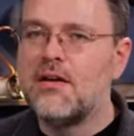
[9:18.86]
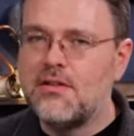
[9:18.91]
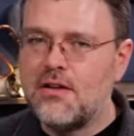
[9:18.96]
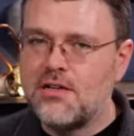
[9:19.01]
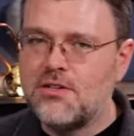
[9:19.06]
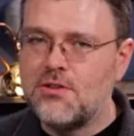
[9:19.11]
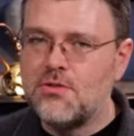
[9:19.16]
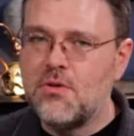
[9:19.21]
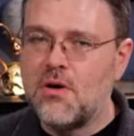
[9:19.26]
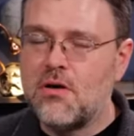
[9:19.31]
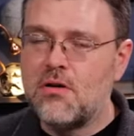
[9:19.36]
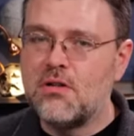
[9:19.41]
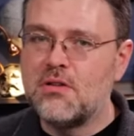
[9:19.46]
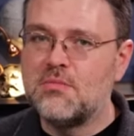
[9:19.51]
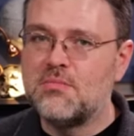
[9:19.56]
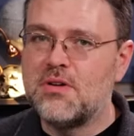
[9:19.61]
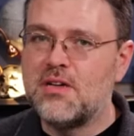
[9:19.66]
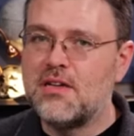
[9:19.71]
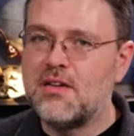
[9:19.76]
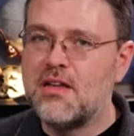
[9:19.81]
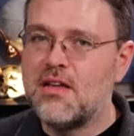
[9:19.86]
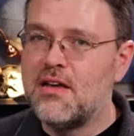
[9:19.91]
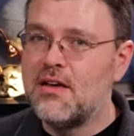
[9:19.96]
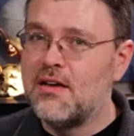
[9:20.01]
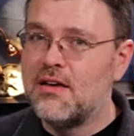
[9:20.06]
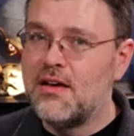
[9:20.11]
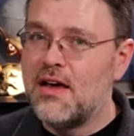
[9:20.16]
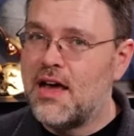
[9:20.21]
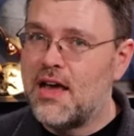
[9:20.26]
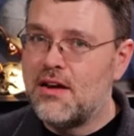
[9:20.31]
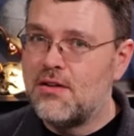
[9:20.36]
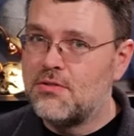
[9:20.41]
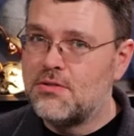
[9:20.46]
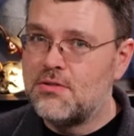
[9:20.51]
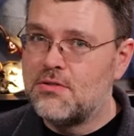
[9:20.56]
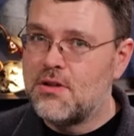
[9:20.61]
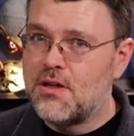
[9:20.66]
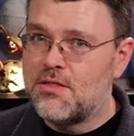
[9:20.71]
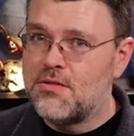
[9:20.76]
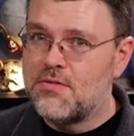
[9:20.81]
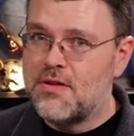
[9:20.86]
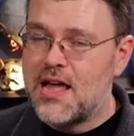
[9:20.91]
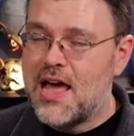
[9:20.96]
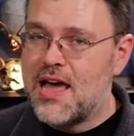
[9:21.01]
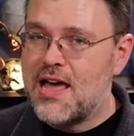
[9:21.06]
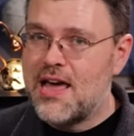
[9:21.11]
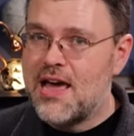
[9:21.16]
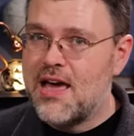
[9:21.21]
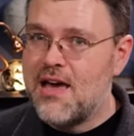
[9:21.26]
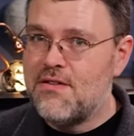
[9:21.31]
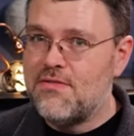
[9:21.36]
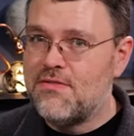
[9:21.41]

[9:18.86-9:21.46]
Not too old, but 802.3